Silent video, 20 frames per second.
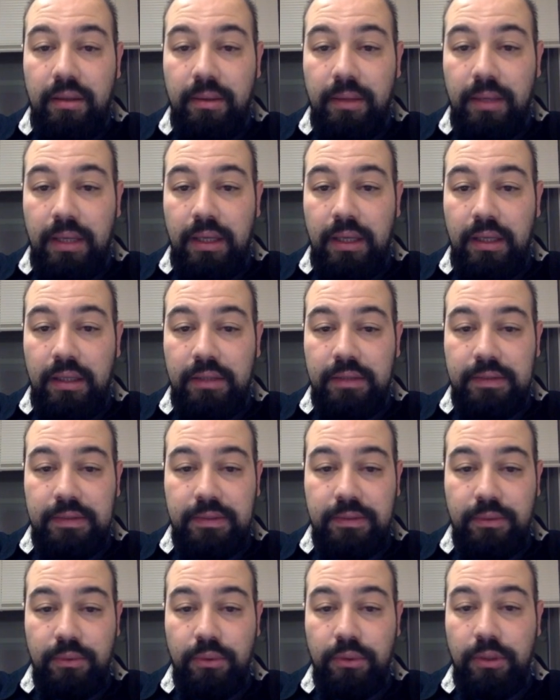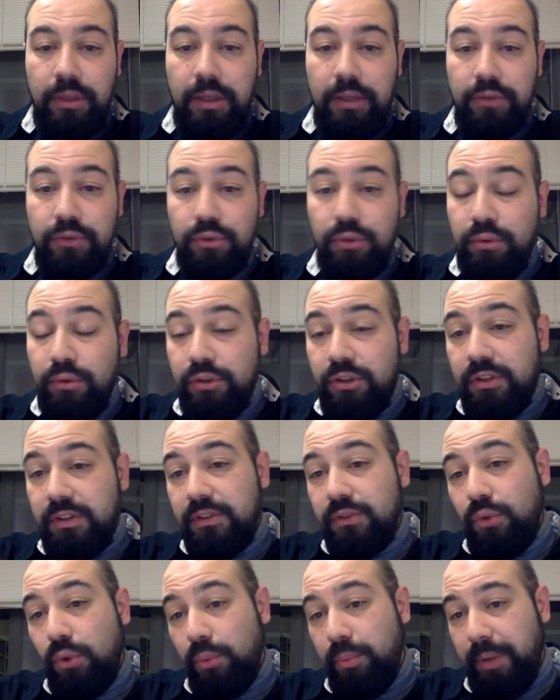and a solution is
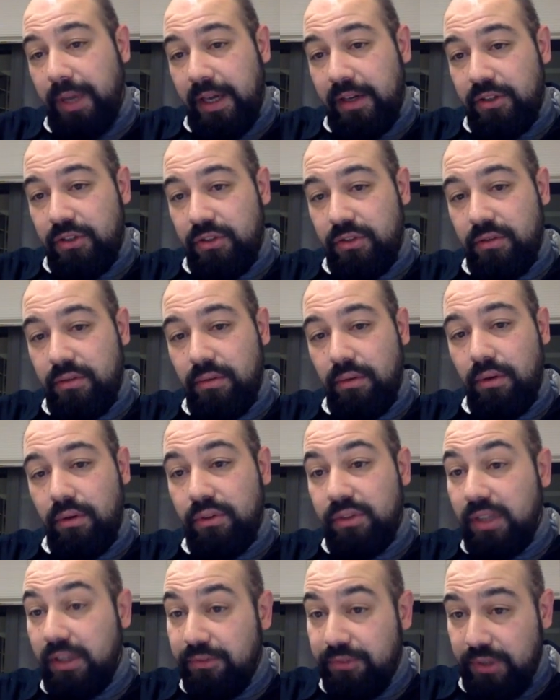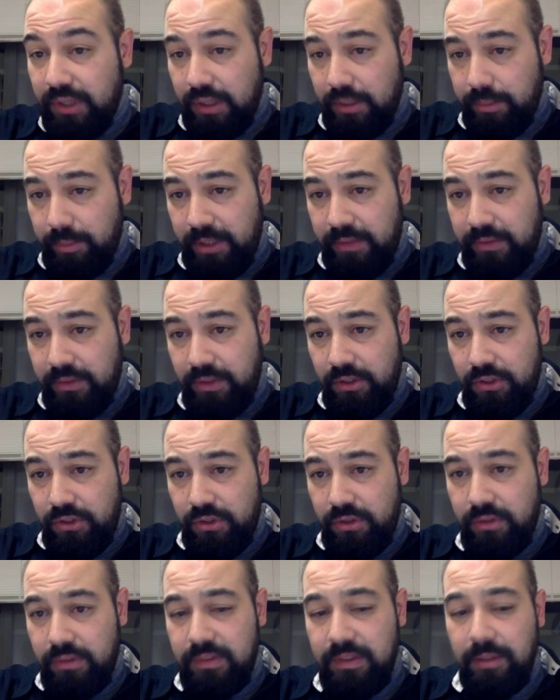compaction or
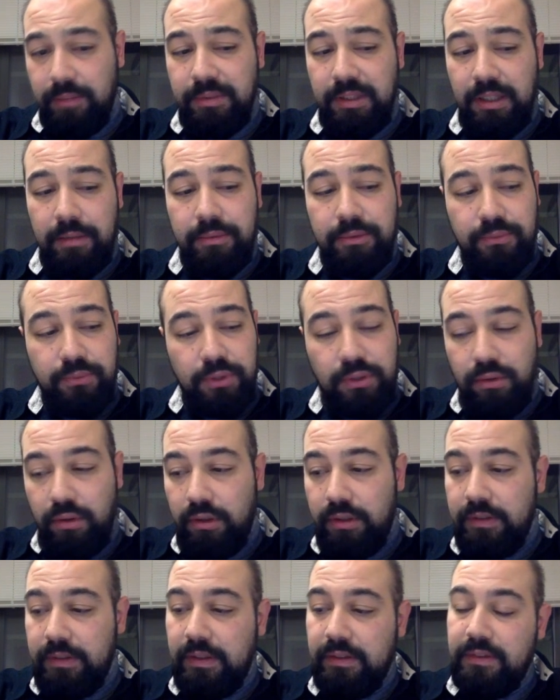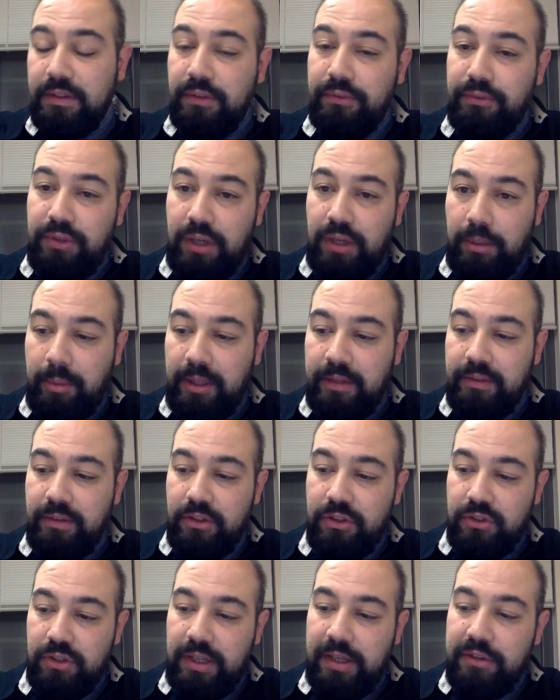defragmentation. Sometimes we call it as
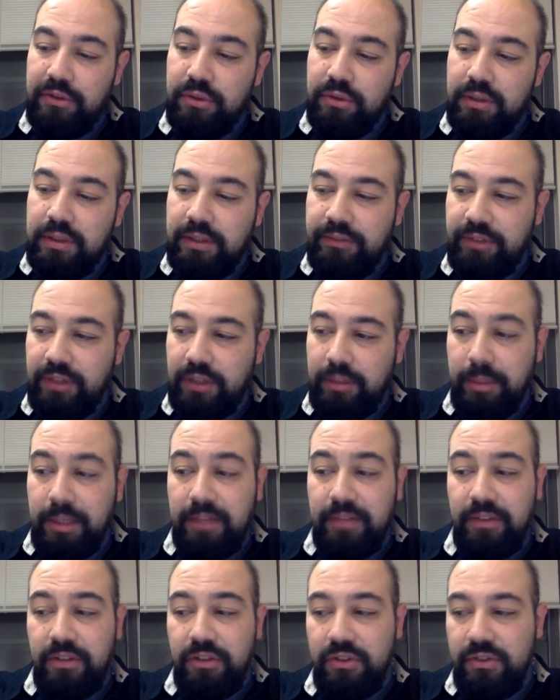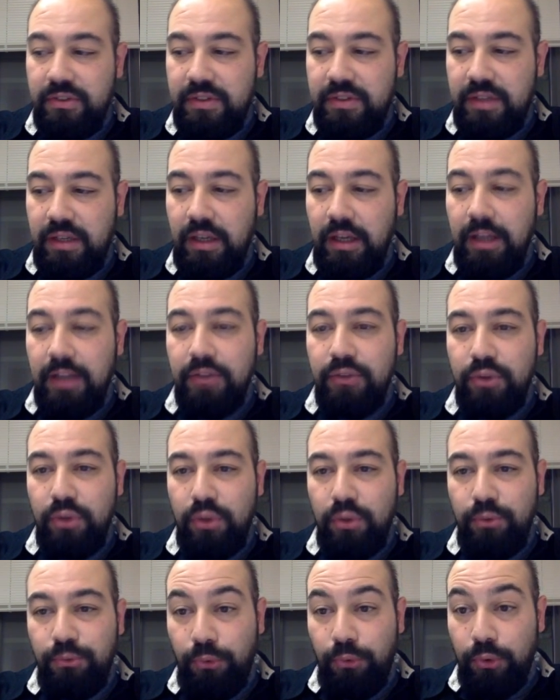defragmentation. Actually, defragmentation is a
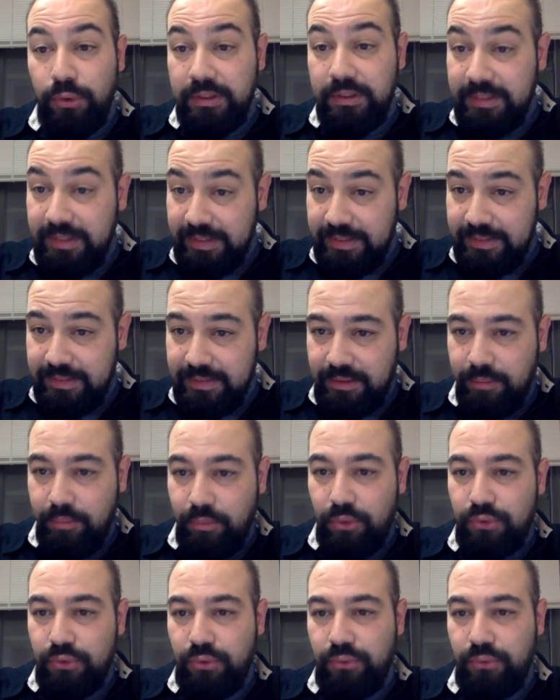term for the disk most